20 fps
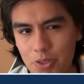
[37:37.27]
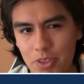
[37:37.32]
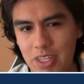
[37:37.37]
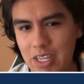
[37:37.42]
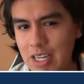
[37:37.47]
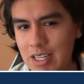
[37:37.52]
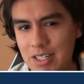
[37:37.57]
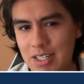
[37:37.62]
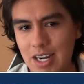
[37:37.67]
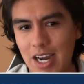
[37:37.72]

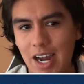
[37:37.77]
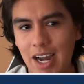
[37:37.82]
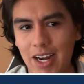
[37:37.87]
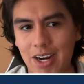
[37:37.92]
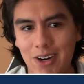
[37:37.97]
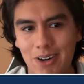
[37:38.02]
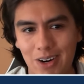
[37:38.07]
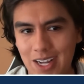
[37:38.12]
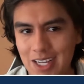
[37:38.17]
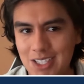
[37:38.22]
the
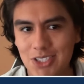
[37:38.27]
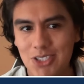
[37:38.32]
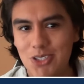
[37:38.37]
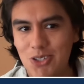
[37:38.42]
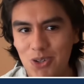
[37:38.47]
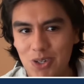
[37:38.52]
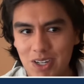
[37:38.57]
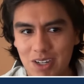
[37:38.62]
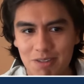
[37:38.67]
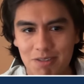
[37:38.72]
entire
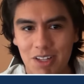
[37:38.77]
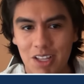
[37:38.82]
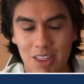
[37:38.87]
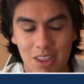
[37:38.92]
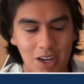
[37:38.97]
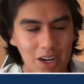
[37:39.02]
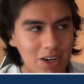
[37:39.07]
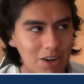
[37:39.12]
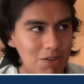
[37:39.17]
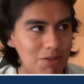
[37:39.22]
history of
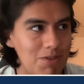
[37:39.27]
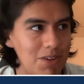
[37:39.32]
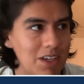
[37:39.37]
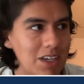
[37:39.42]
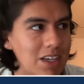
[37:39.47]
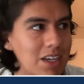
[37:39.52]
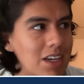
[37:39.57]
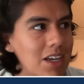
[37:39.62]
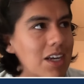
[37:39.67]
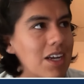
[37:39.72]

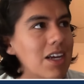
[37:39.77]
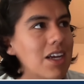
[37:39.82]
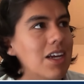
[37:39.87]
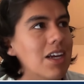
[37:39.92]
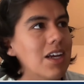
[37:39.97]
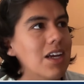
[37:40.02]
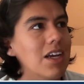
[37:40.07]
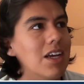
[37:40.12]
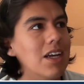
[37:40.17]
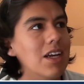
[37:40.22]
lithography,
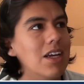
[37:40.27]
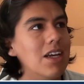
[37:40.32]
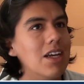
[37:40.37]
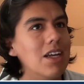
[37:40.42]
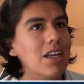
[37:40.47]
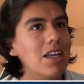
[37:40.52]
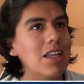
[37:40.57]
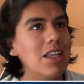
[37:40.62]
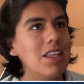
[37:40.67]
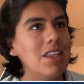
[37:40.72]

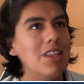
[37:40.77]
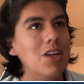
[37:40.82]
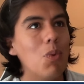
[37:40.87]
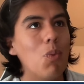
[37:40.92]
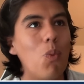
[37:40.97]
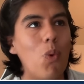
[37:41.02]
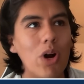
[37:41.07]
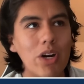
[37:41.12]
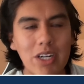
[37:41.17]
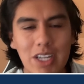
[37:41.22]
the
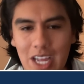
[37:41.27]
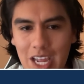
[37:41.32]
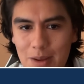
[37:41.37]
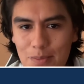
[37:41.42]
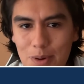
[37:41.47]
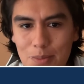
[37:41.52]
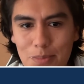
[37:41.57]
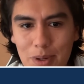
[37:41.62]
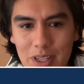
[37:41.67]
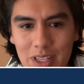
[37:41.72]
one
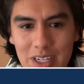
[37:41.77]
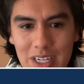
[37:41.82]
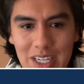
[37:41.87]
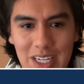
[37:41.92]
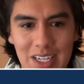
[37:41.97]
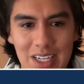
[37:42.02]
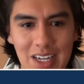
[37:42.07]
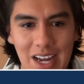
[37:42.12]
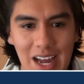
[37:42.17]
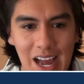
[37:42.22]

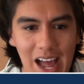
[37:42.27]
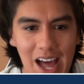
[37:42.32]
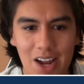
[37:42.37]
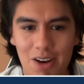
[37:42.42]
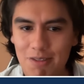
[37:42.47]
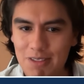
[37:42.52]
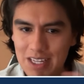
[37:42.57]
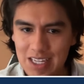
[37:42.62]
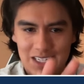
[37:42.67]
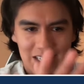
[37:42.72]
capability
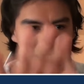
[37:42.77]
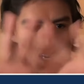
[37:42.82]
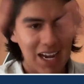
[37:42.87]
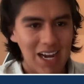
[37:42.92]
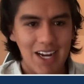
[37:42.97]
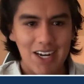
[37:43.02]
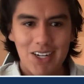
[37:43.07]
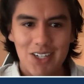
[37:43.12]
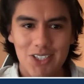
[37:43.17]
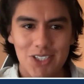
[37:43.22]
out of the
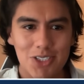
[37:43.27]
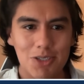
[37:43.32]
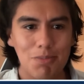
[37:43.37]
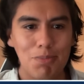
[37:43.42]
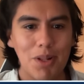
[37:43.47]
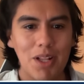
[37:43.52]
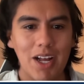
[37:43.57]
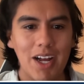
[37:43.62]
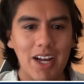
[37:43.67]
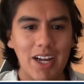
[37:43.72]
entire
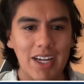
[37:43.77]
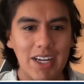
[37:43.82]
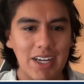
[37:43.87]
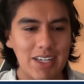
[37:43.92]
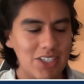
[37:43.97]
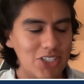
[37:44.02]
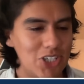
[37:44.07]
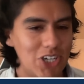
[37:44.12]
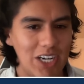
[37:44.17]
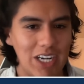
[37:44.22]
supply
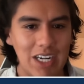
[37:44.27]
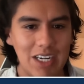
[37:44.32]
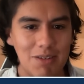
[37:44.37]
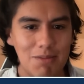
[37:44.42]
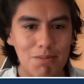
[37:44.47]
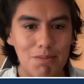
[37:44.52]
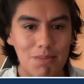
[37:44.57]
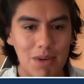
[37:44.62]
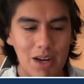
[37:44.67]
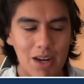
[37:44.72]

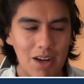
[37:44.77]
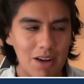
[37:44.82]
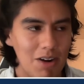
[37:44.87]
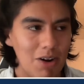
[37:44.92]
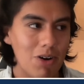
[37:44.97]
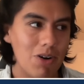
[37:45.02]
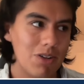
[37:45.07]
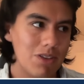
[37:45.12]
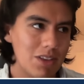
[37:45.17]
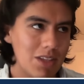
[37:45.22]
chain,
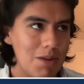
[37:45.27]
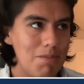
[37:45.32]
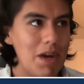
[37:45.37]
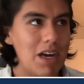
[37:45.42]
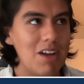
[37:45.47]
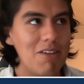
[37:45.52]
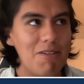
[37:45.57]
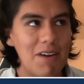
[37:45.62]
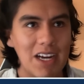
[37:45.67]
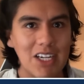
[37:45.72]
or the
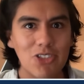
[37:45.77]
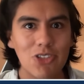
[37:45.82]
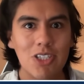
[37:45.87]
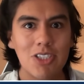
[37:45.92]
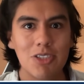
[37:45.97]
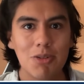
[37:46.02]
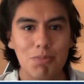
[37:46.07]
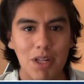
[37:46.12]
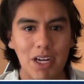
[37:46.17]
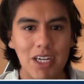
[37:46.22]
manufacturing
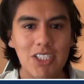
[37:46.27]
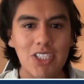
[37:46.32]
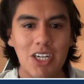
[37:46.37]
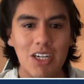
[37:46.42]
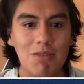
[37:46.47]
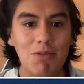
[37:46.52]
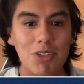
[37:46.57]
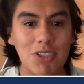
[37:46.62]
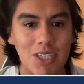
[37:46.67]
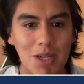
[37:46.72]
supply
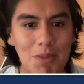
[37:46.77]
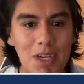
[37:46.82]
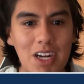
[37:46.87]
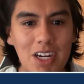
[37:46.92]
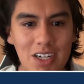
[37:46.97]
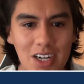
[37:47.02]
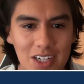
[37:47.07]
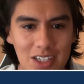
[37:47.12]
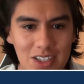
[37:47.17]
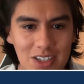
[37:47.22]
chain for
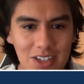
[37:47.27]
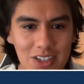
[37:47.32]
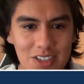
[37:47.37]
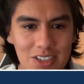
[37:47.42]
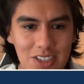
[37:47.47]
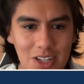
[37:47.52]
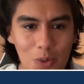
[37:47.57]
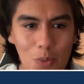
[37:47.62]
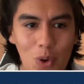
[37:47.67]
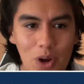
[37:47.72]

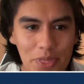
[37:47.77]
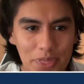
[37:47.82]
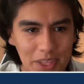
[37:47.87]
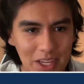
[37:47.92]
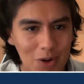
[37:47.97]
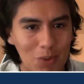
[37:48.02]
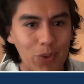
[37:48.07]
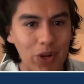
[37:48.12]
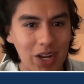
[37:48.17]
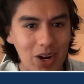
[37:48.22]
semiconductors, the one
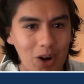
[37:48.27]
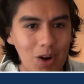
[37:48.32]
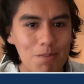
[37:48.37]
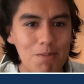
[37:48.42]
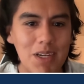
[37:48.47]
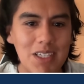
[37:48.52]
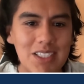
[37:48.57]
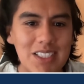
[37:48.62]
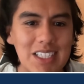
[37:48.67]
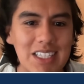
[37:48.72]
thing we are
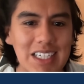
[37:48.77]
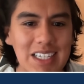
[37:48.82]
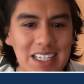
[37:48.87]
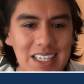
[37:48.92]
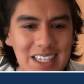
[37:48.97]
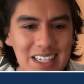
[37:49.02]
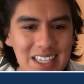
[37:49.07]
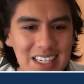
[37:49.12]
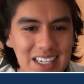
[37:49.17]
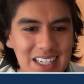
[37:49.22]

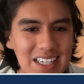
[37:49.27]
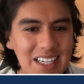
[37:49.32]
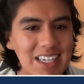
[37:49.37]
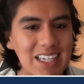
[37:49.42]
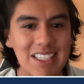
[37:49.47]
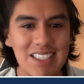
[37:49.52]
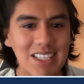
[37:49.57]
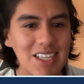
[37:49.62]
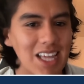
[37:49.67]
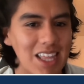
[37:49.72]
missing
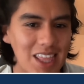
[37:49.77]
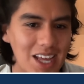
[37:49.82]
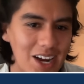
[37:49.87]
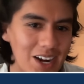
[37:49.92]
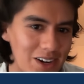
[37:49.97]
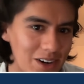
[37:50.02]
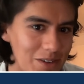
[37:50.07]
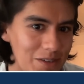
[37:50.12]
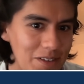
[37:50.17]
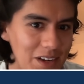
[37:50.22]
is
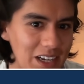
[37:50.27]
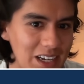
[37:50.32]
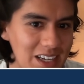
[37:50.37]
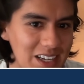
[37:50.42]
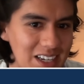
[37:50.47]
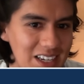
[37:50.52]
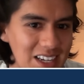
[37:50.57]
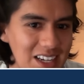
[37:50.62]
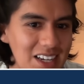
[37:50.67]
lithography.